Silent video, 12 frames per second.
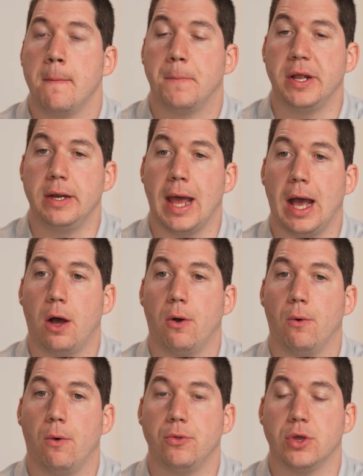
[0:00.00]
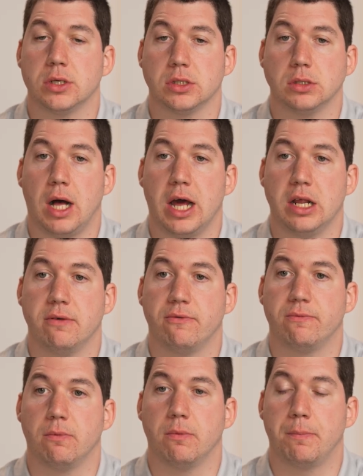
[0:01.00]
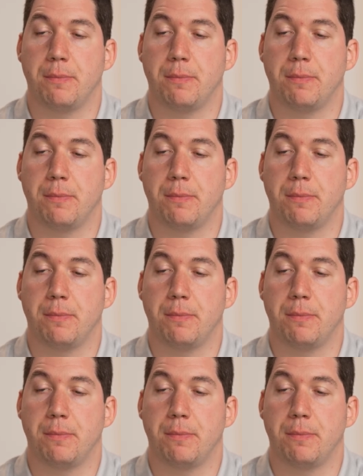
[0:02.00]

but now there's a lot of